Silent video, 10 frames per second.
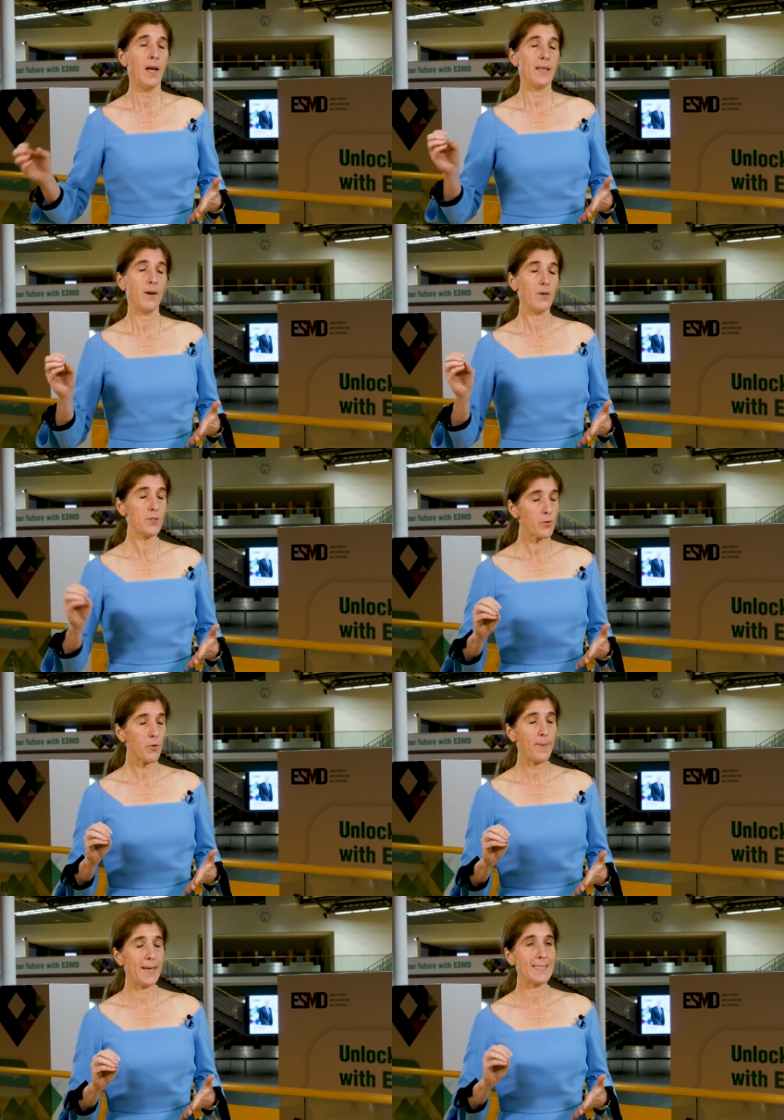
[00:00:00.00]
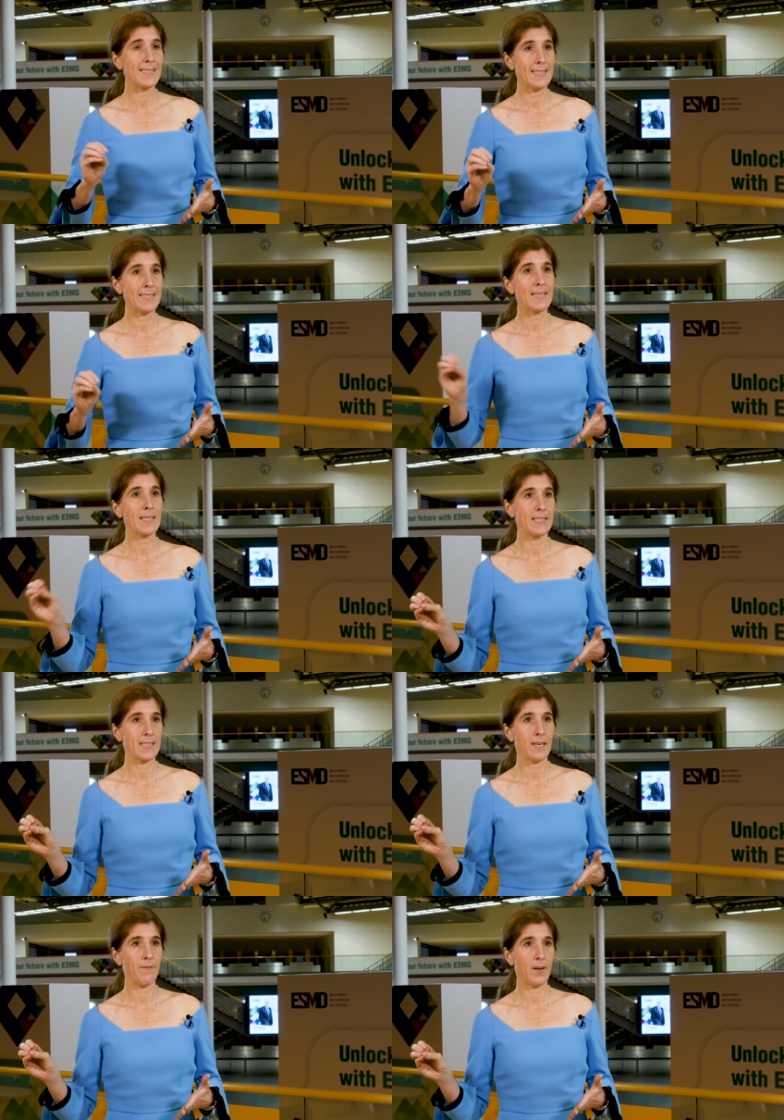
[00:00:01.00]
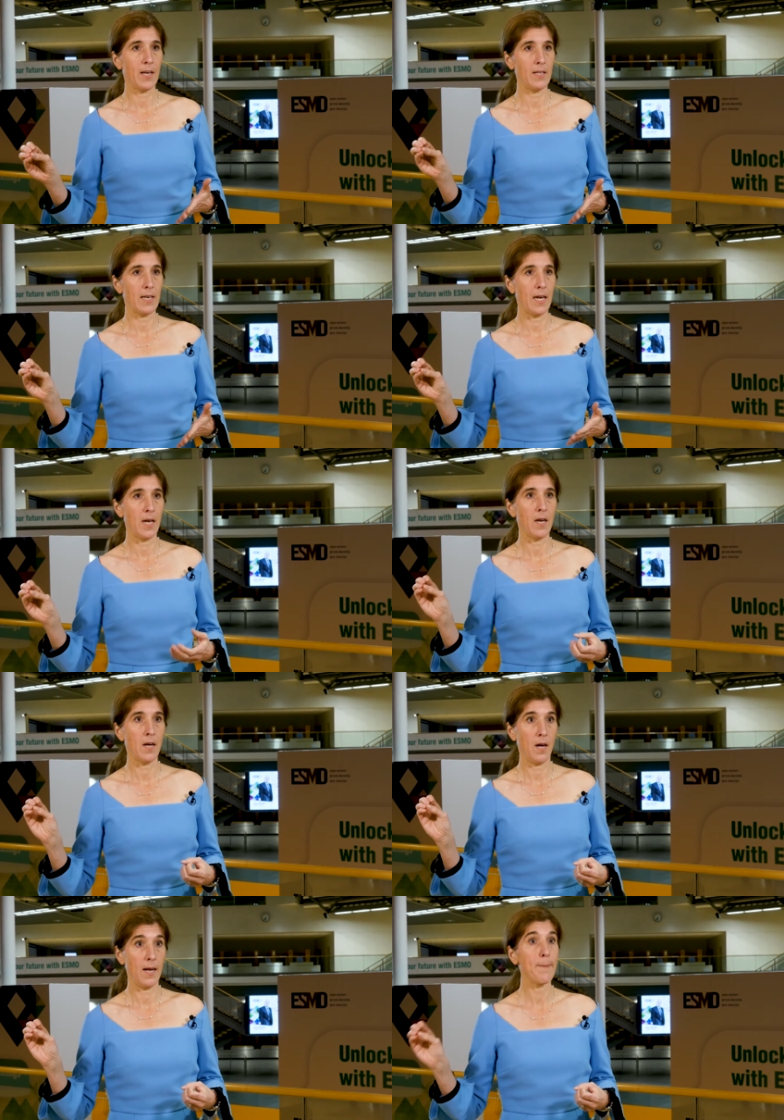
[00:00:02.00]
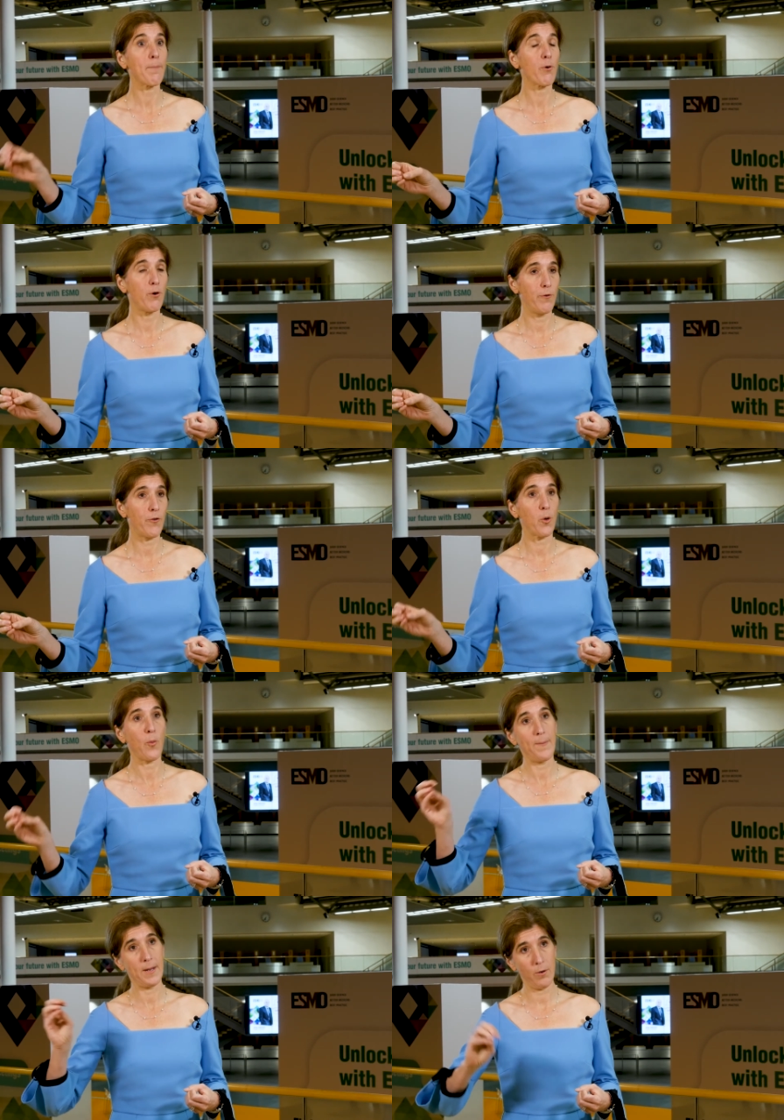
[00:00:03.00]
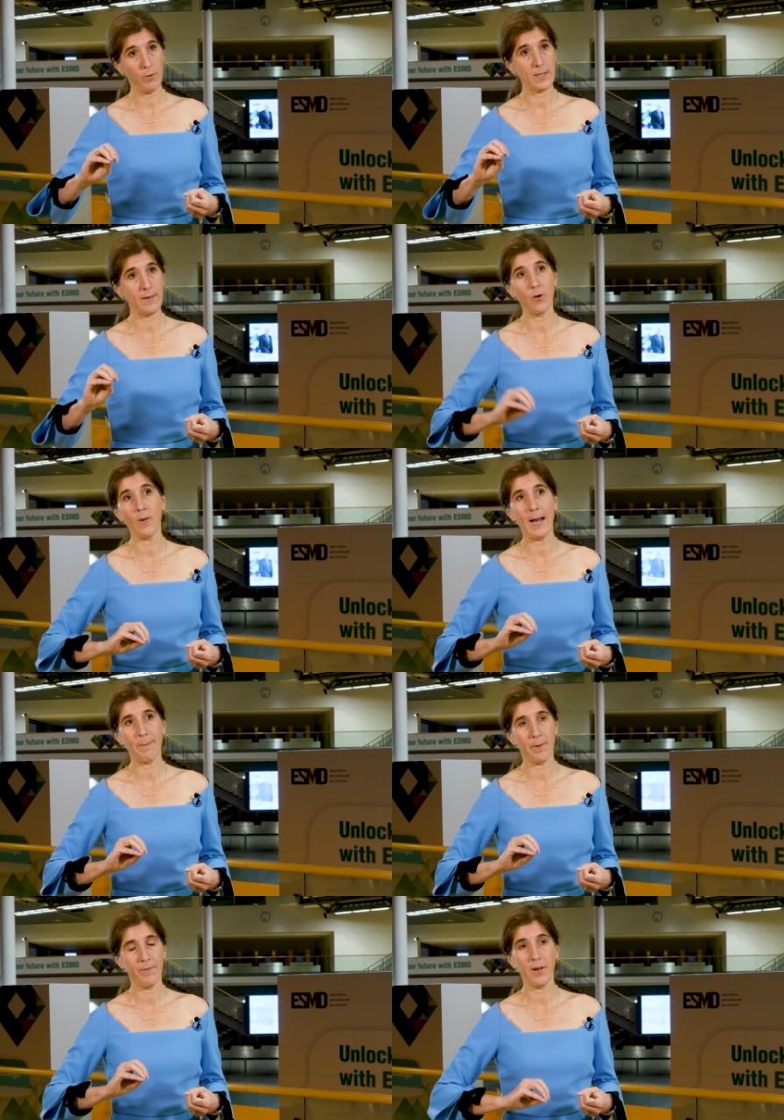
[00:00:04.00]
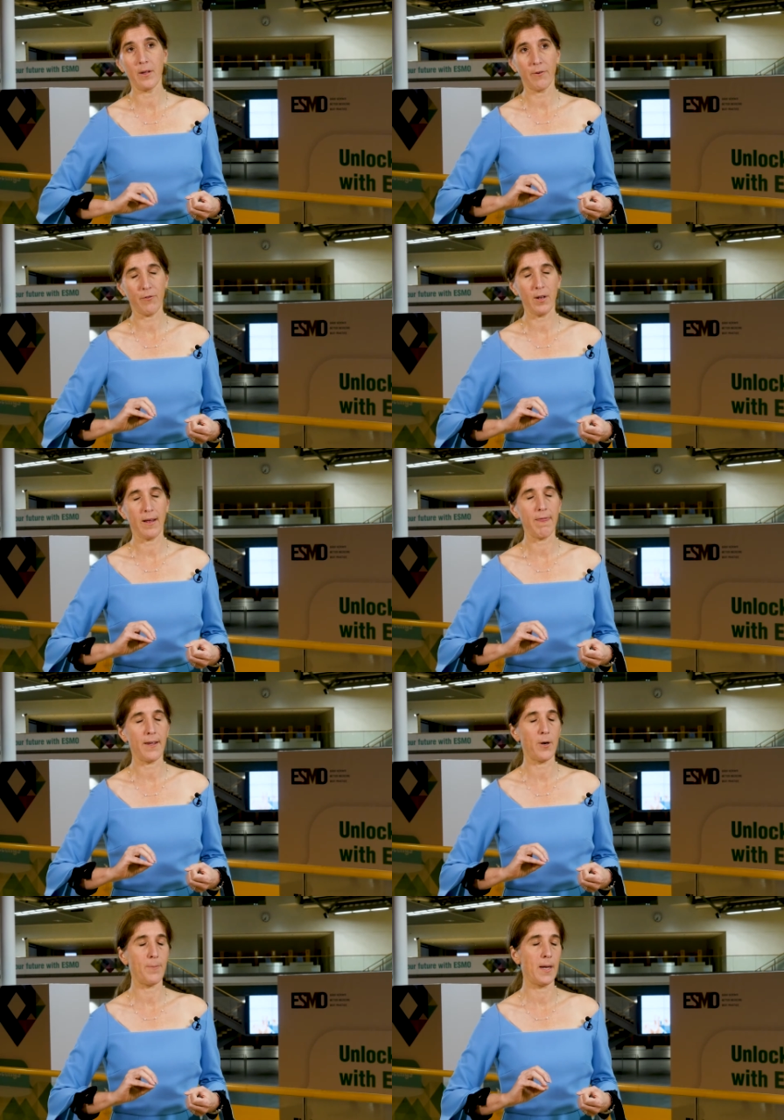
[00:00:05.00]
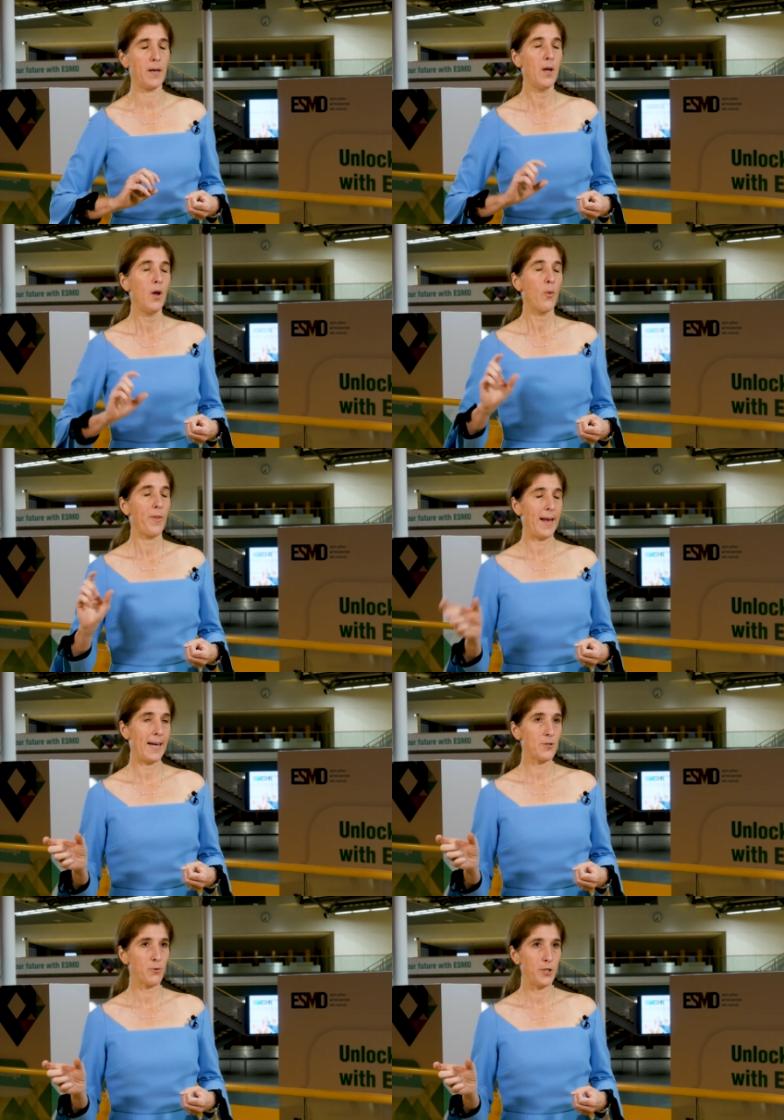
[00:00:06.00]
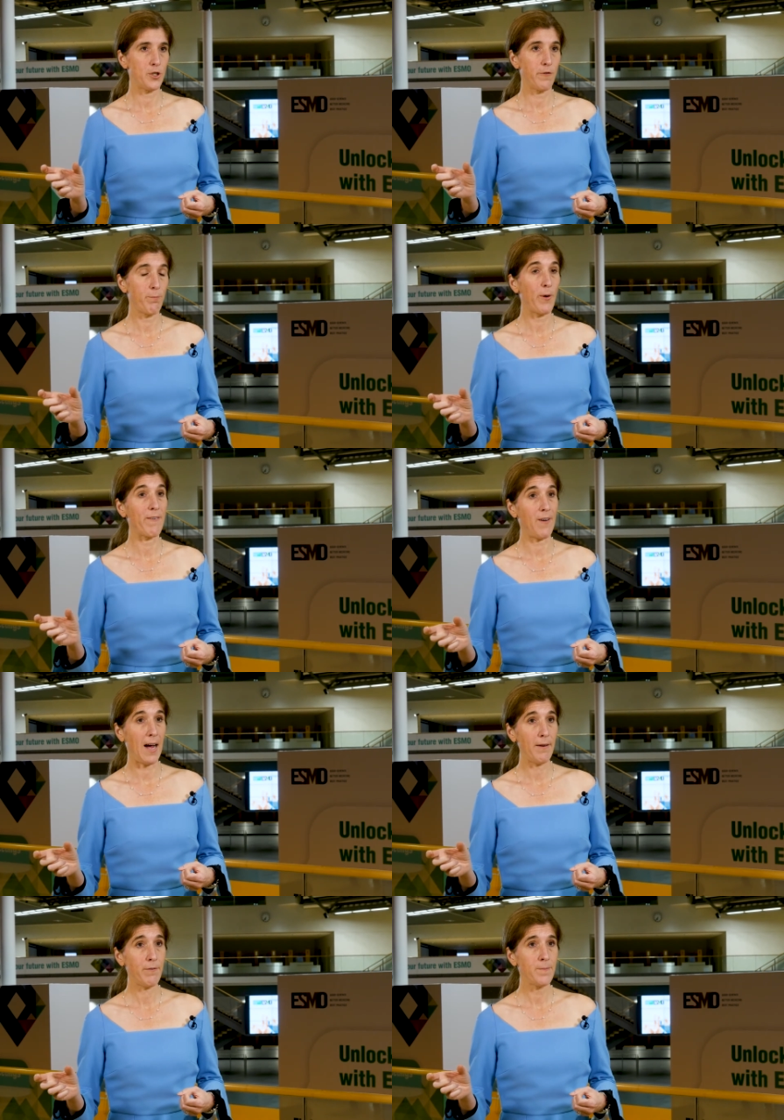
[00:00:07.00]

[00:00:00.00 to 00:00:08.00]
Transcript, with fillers: it also remains statistically significantly uh, improved for women who received olaparib following frontline therapy with a hazard ratio of 0.5.